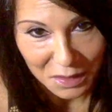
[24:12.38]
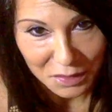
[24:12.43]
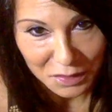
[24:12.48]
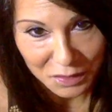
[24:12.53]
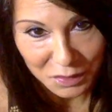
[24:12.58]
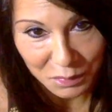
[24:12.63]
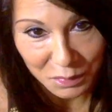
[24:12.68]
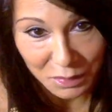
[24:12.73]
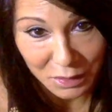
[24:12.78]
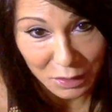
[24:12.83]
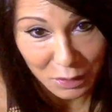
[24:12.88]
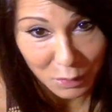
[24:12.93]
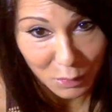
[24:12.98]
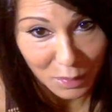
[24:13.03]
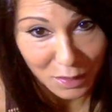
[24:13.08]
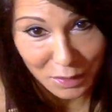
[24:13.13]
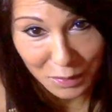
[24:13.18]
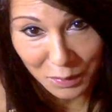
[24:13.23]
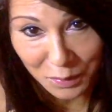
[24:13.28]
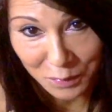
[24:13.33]
to really
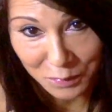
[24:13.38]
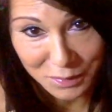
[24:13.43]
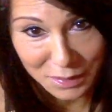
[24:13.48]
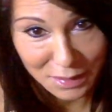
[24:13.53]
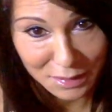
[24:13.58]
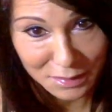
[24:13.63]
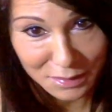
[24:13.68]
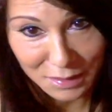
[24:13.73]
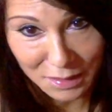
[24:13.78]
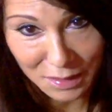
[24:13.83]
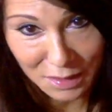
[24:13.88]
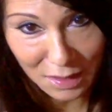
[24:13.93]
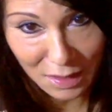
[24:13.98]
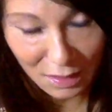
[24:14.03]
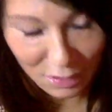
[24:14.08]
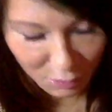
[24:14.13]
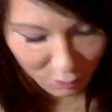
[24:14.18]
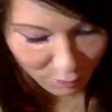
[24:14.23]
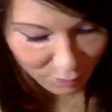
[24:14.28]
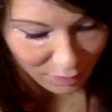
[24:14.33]
create your own
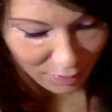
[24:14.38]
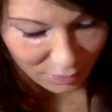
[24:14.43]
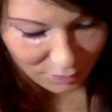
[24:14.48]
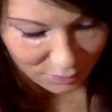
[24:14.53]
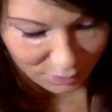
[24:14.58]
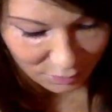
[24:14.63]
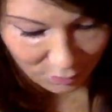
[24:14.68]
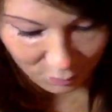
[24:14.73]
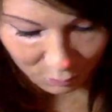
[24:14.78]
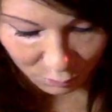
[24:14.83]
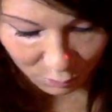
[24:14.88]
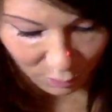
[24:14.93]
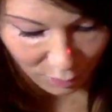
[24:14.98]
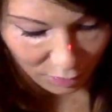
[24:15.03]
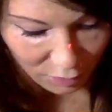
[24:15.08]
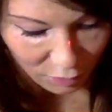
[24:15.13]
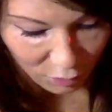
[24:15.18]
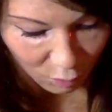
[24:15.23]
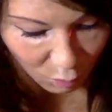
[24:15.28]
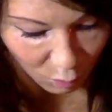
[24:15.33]
destiny, create
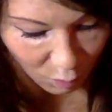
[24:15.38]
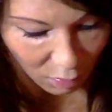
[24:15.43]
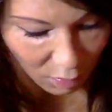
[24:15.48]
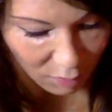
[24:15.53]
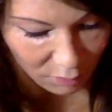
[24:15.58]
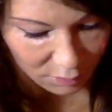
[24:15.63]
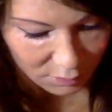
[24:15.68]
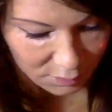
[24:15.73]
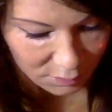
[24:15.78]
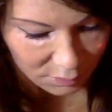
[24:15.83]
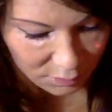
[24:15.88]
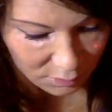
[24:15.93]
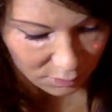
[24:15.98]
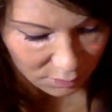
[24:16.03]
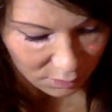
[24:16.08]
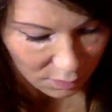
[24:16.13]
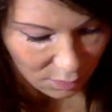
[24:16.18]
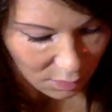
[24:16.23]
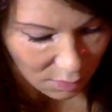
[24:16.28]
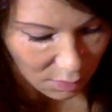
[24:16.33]
what you want
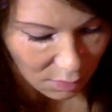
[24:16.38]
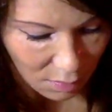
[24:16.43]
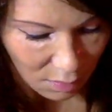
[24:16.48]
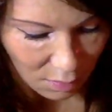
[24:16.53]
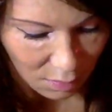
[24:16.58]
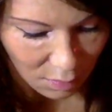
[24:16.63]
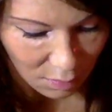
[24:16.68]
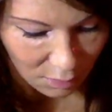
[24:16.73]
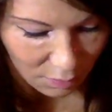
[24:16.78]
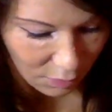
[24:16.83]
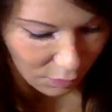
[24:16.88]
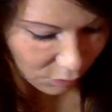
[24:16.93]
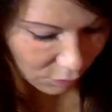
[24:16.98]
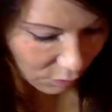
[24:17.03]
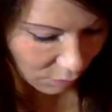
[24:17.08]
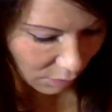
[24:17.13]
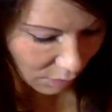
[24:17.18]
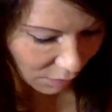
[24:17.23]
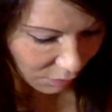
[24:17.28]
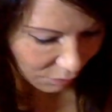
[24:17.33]
in your
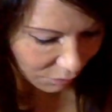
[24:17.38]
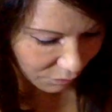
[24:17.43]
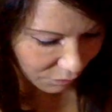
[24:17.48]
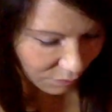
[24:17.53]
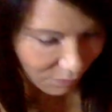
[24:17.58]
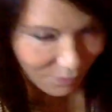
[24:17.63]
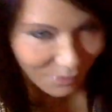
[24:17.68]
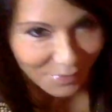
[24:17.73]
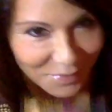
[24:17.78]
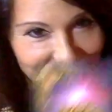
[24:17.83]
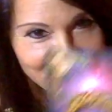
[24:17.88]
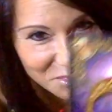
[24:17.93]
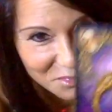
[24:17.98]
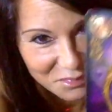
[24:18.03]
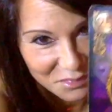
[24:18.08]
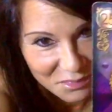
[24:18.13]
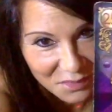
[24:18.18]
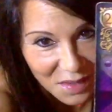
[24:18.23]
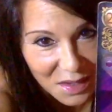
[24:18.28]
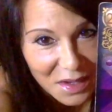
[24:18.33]
life. Okay.
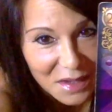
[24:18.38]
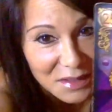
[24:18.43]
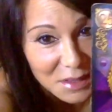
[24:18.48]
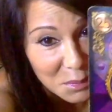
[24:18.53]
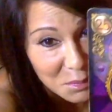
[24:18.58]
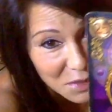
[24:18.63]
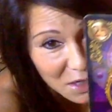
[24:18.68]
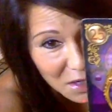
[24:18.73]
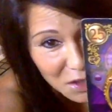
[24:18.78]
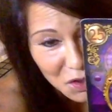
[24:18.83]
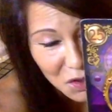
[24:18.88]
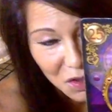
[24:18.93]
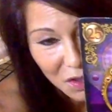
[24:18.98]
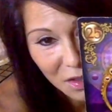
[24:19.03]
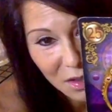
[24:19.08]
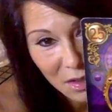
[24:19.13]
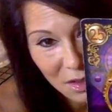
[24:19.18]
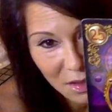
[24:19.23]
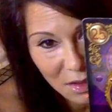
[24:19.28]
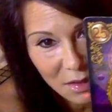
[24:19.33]

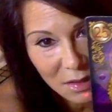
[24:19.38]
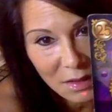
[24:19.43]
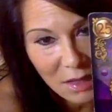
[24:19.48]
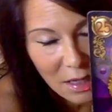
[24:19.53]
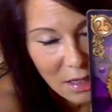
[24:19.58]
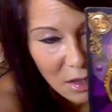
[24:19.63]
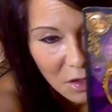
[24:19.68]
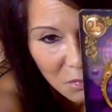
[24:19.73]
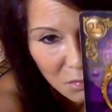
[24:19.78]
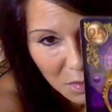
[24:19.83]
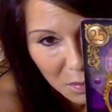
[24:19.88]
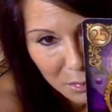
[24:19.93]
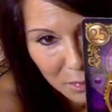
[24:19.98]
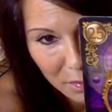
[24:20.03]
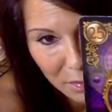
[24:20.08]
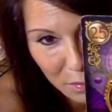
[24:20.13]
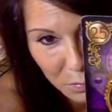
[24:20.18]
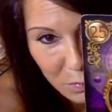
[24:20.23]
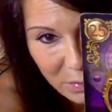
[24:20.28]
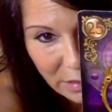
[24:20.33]
Temptation in a commitment,
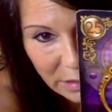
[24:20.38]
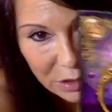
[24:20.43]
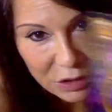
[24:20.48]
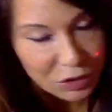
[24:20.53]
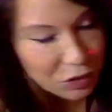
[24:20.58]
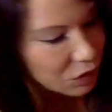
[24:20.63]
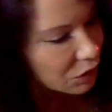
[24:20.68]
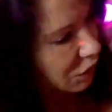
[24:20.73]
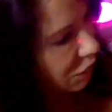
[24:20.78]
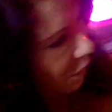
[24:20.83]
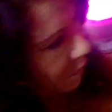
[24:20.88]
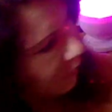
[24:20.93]
a relationship